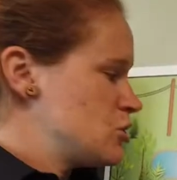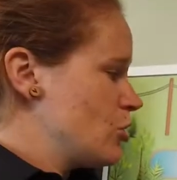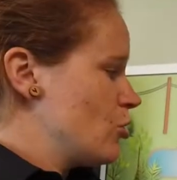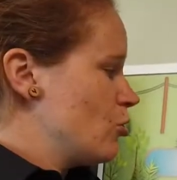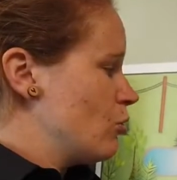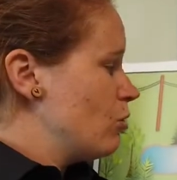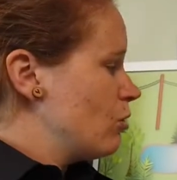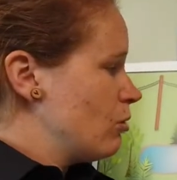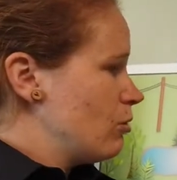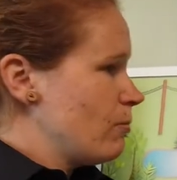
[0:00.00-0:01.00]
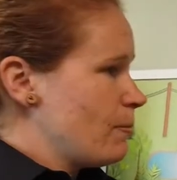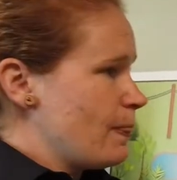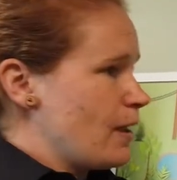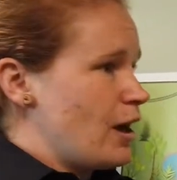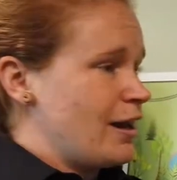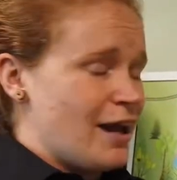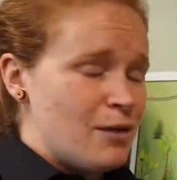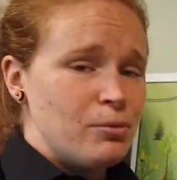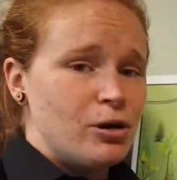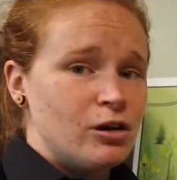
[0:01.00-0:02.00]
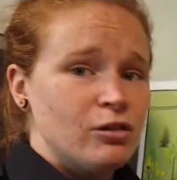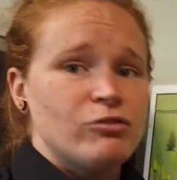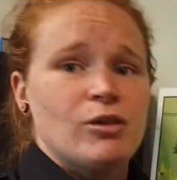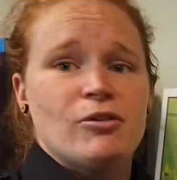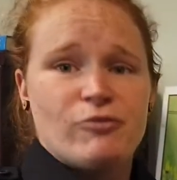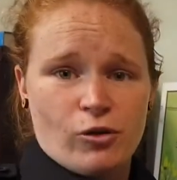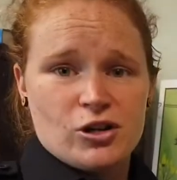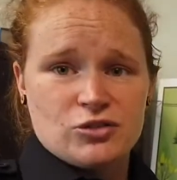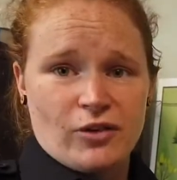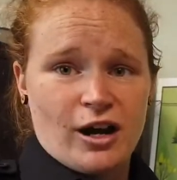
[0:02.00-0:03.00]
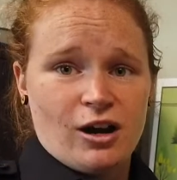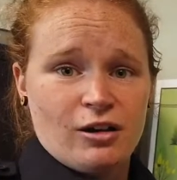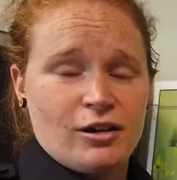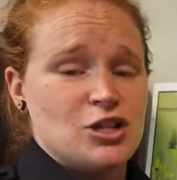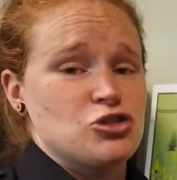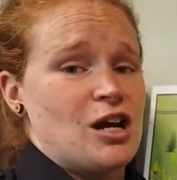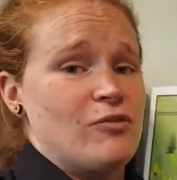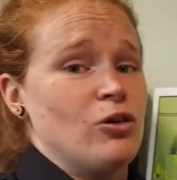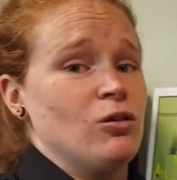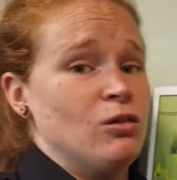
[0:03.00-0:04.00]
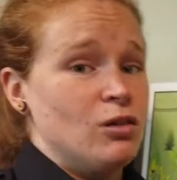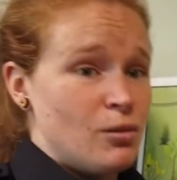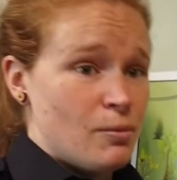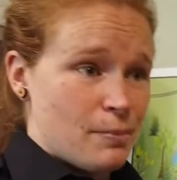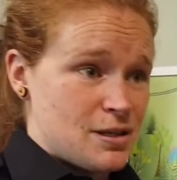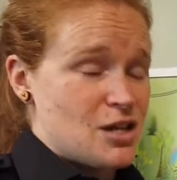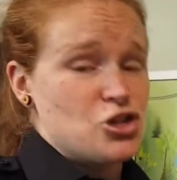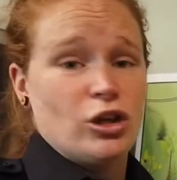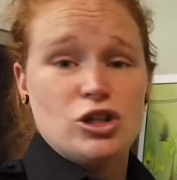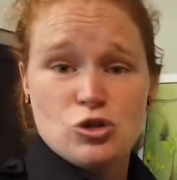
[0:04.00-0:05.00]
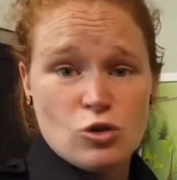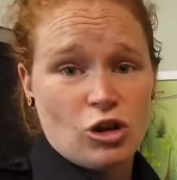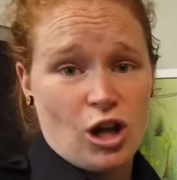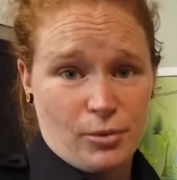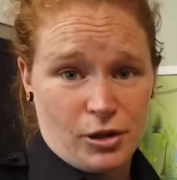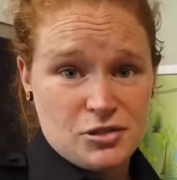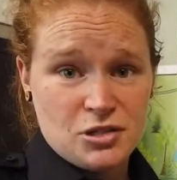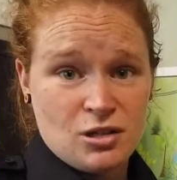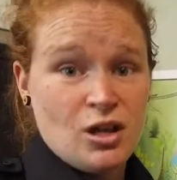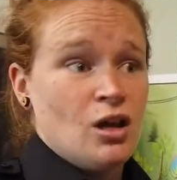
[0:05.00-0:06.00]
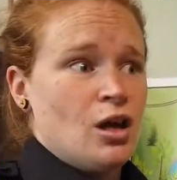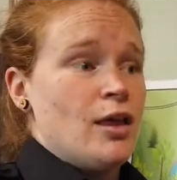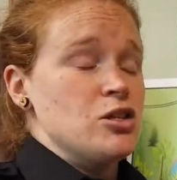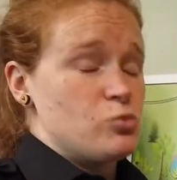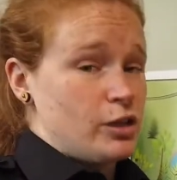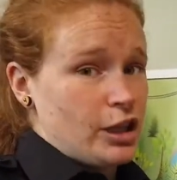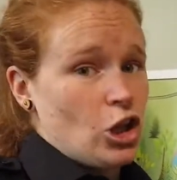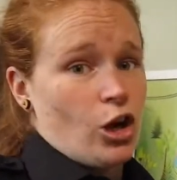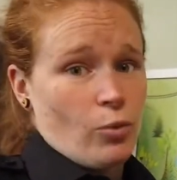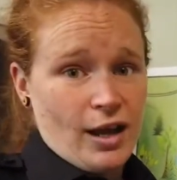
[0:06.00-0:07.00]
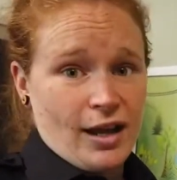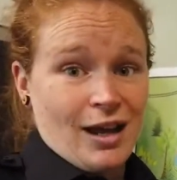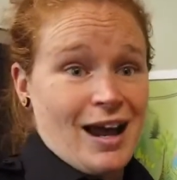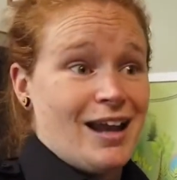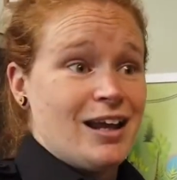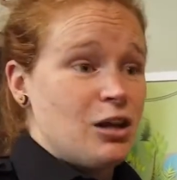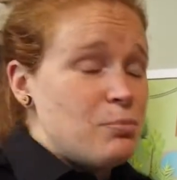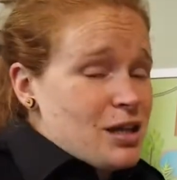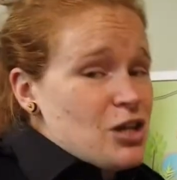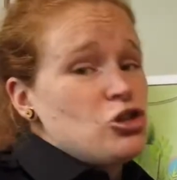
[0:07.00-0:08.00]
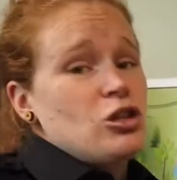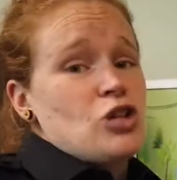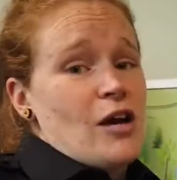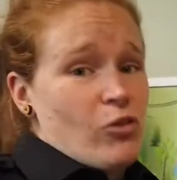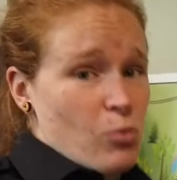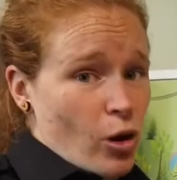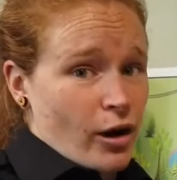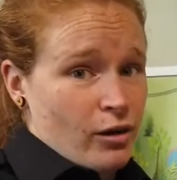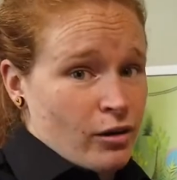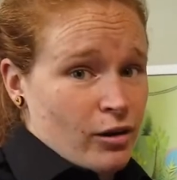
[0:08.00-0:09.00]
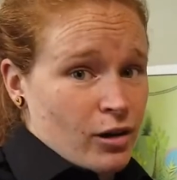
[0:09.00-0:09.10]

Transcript: So an ember from a forest fire can travel potentially 2 kilometers. It's a really long way, and it could potentially travel more.